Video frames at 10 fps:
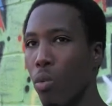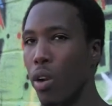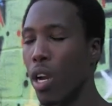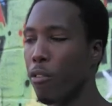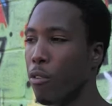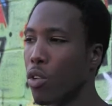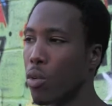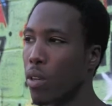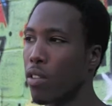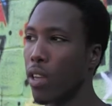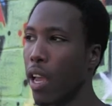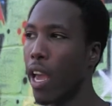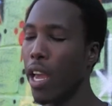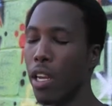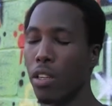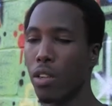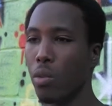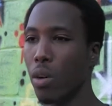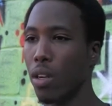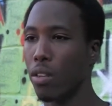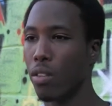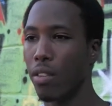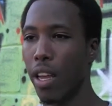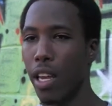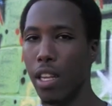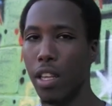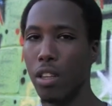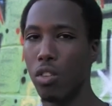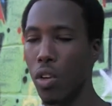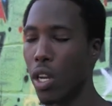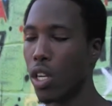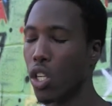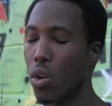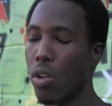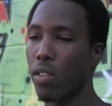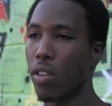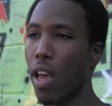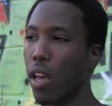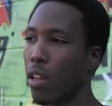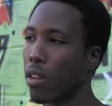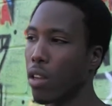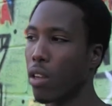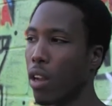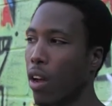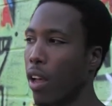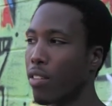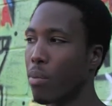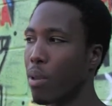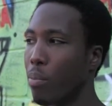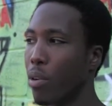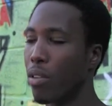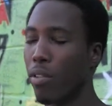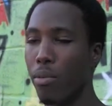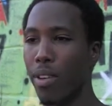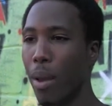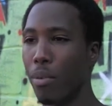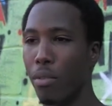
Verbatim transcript: we're in a futuristic age where it's just like anything you're trying to show or say, it all has to be put some type